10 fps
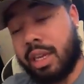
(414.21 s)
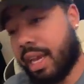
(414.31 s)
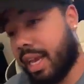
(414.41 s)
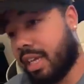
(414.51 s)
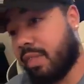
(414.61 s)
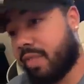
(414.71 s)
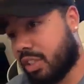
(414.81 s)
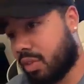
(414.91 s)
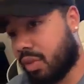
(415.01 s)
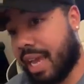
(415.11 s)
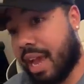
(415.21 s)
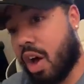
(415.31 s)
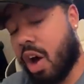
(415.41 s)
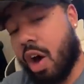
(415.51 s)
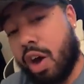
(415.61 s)
the individual
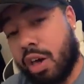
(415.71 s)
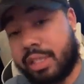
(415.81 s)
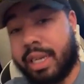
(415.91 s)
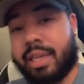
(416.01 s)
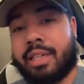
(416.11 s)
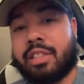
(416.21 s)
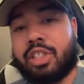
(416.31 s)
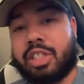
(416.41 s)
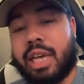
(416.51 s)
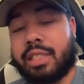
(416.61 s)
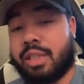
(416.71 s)
that are taking the shots.